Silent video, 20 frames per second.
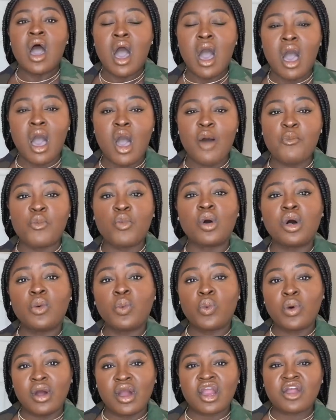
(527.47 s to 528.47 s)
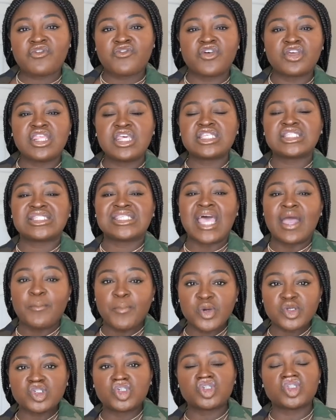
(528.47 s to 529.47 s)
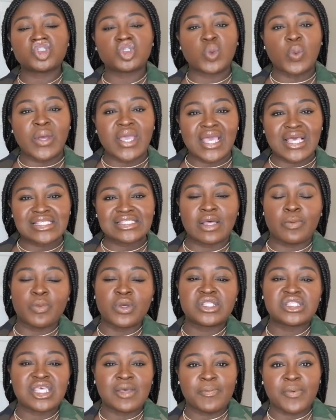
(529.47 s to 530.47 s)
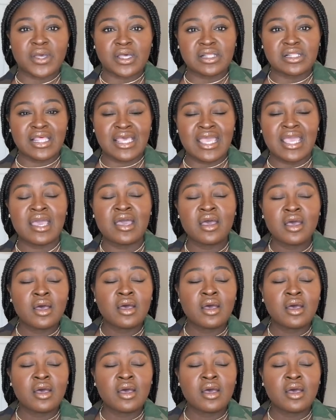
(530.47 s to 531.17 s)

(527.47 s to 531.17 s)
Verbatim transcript: um, will work for these temperature swings that we typically